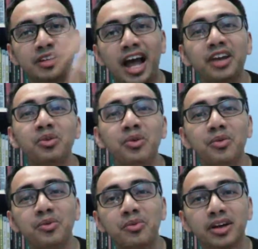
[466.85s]
I don't
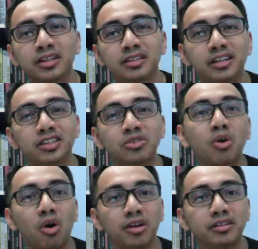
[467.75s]
know what
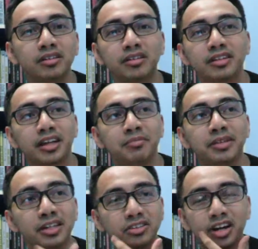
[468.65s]
Discord can be
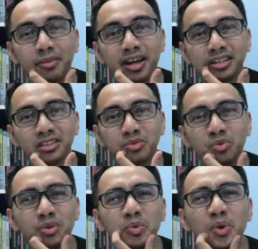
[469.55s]
described as.
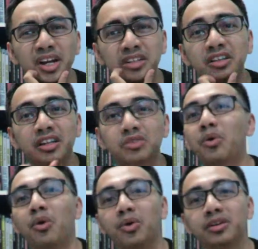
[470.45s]
Well, what is
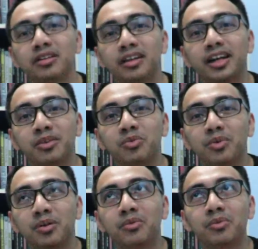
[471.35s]
Discord? Like
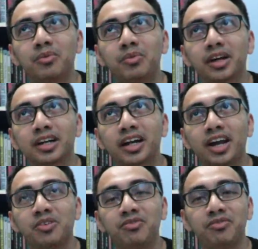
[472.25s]
what
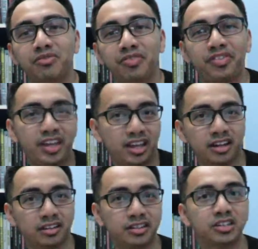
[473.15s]
kind of
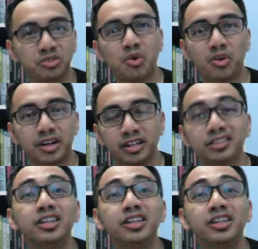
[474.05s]
thing Discord is?